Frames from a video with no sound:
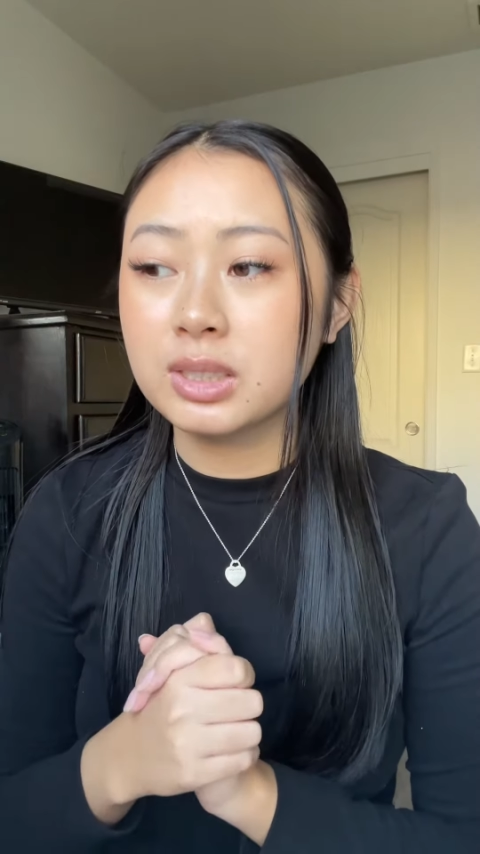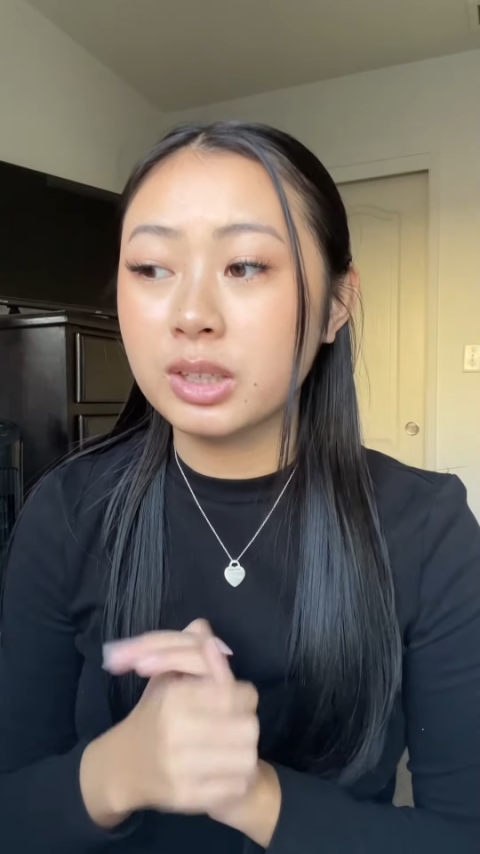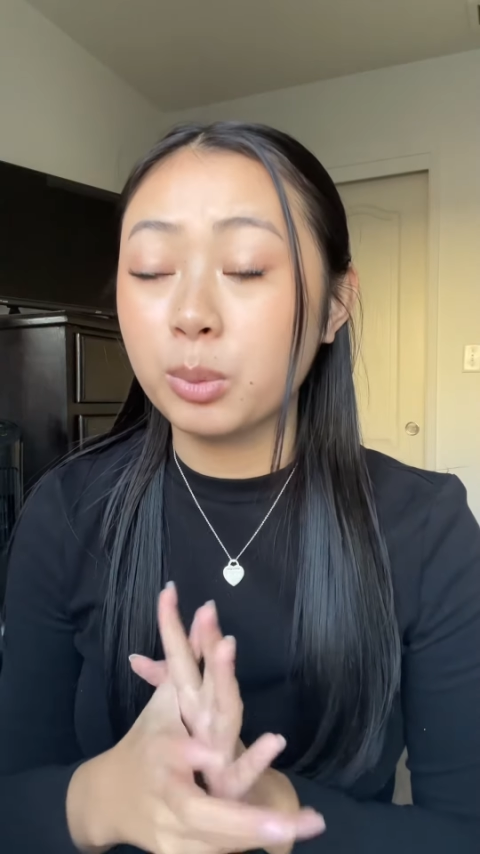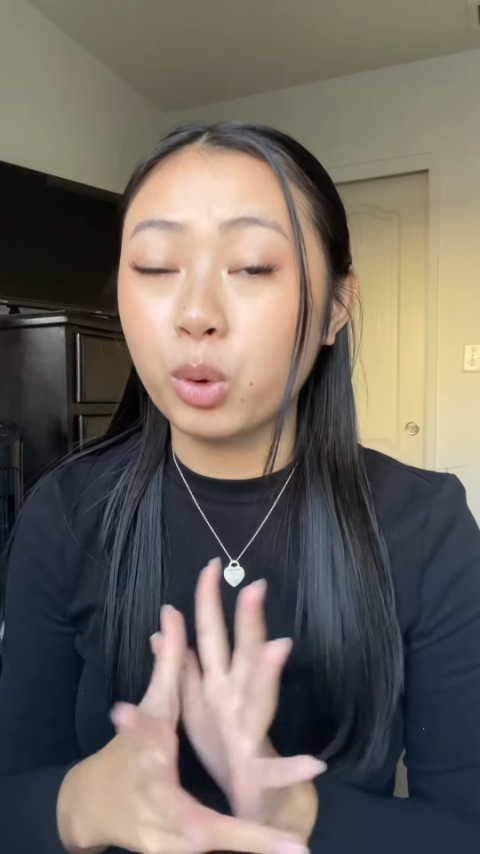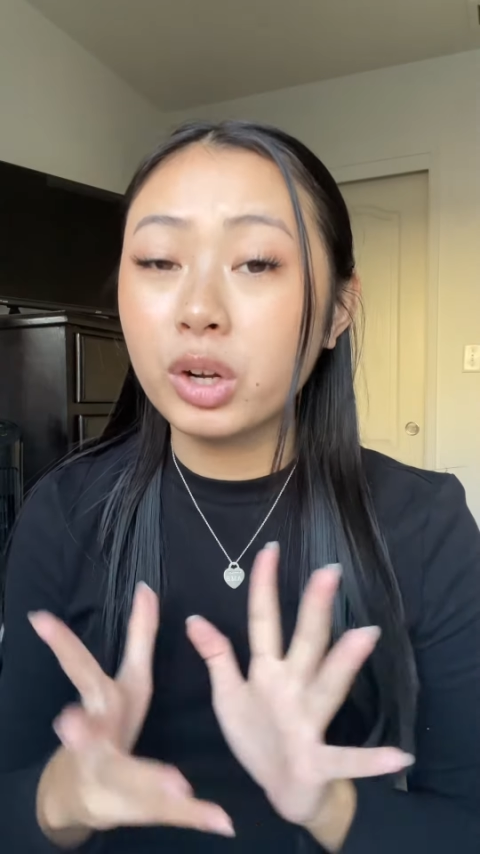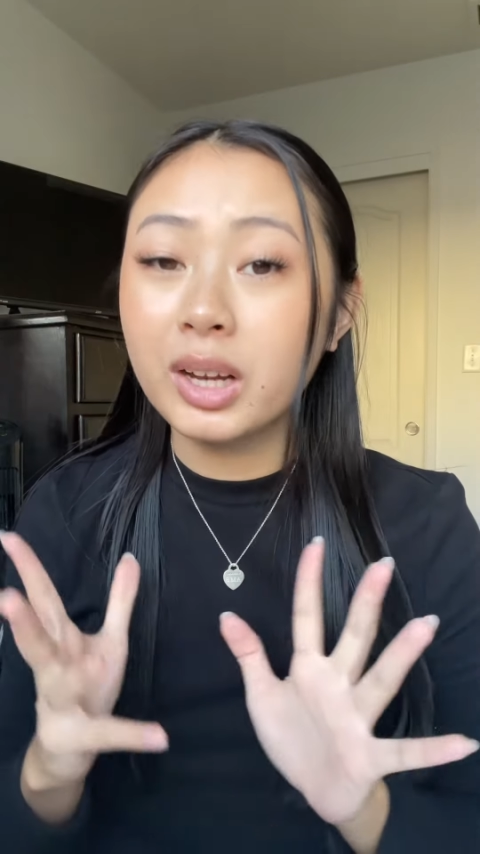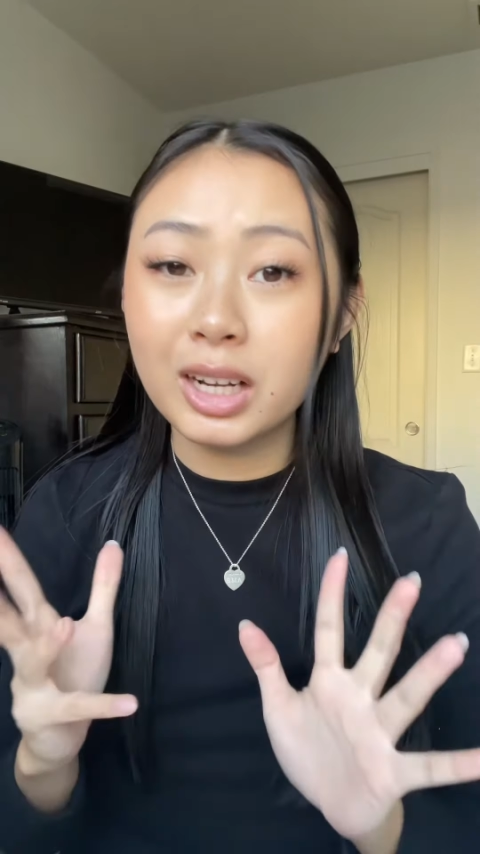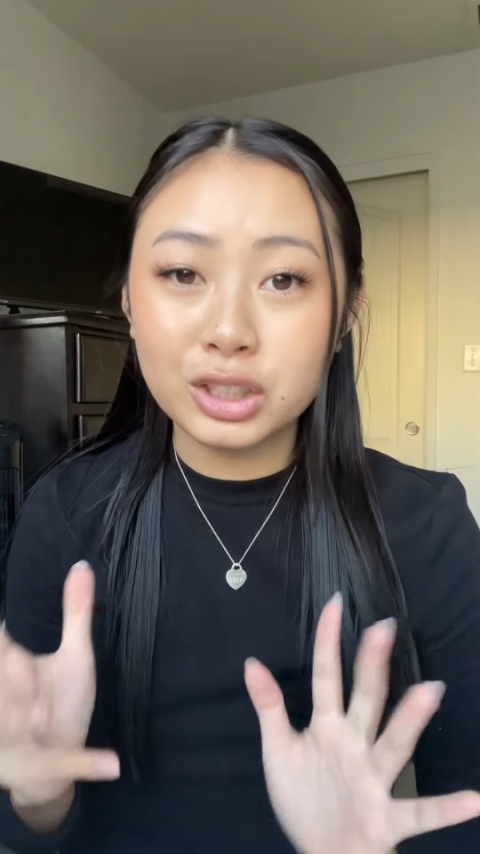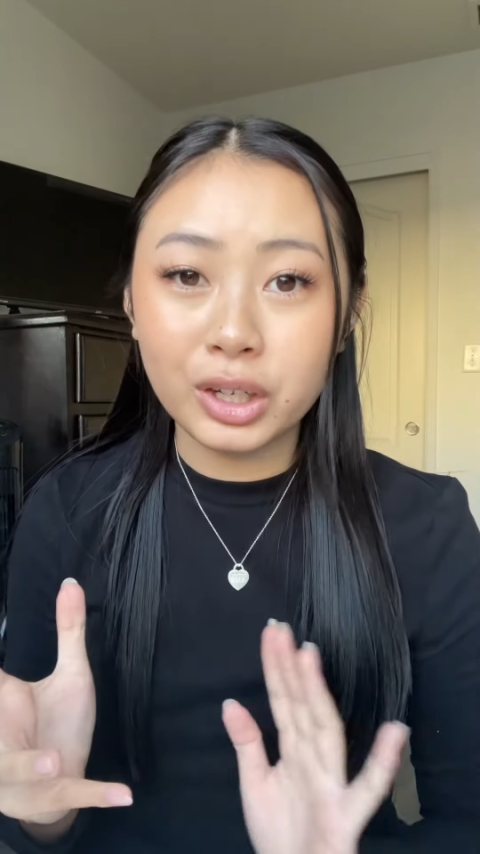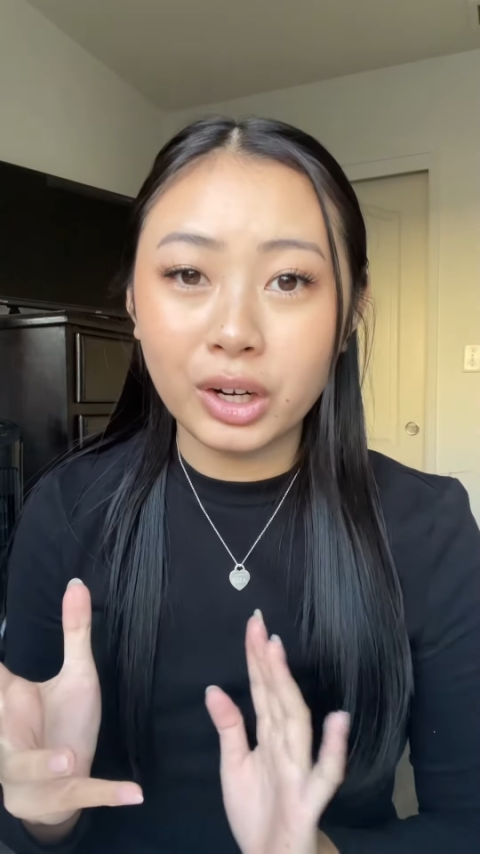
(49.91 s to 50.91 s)
in the morning I
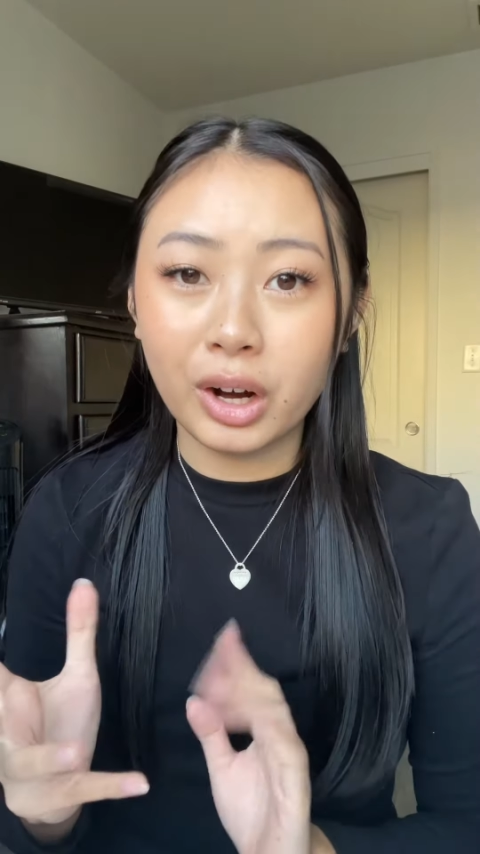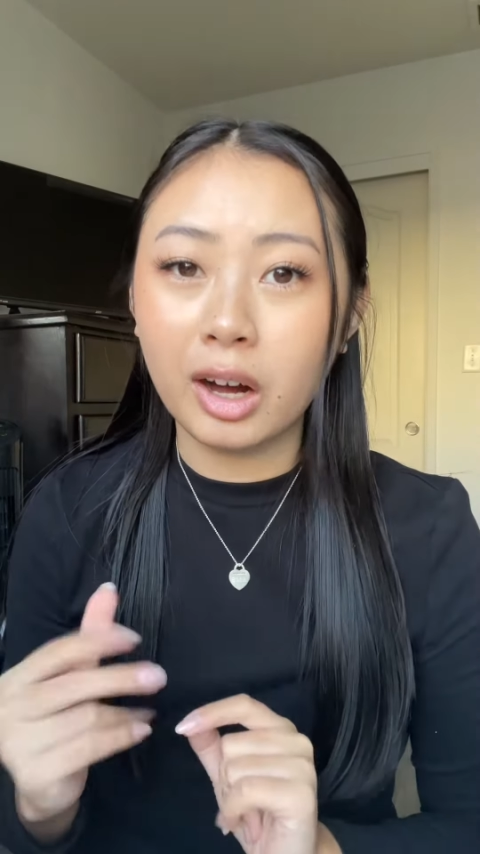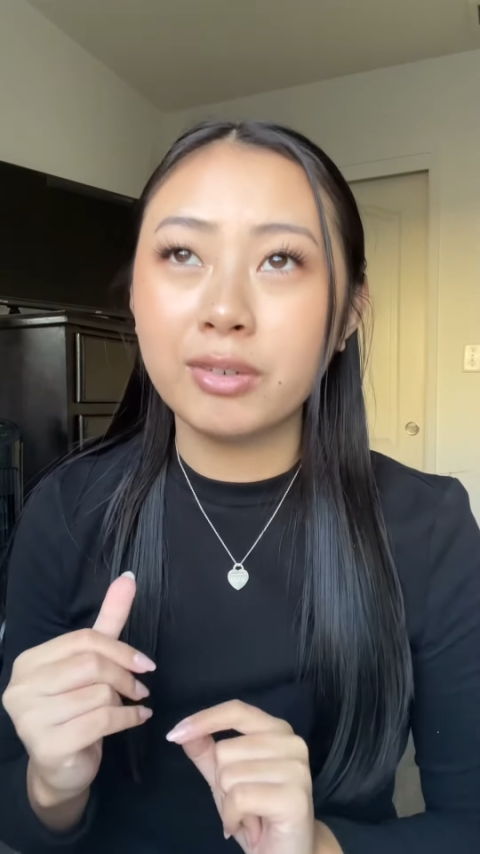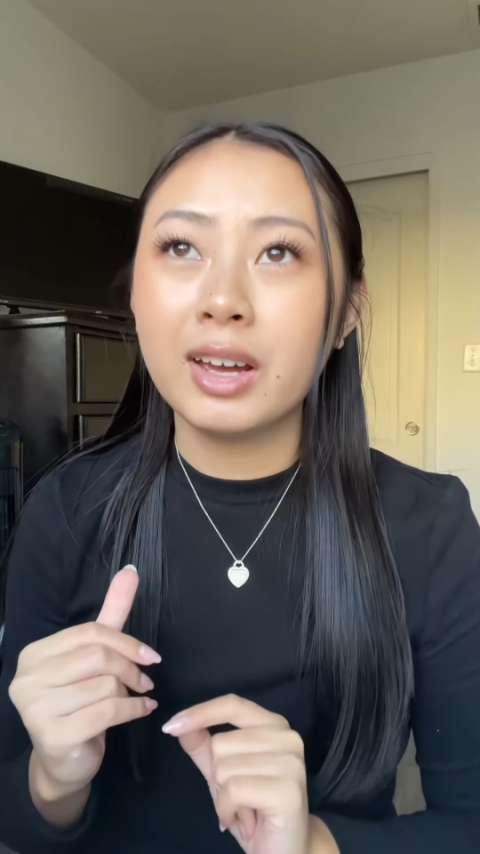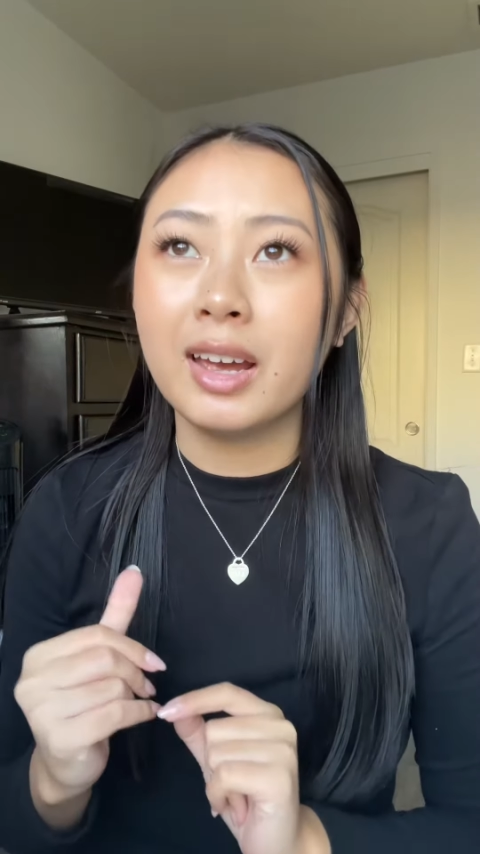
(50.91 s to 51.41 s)
took it off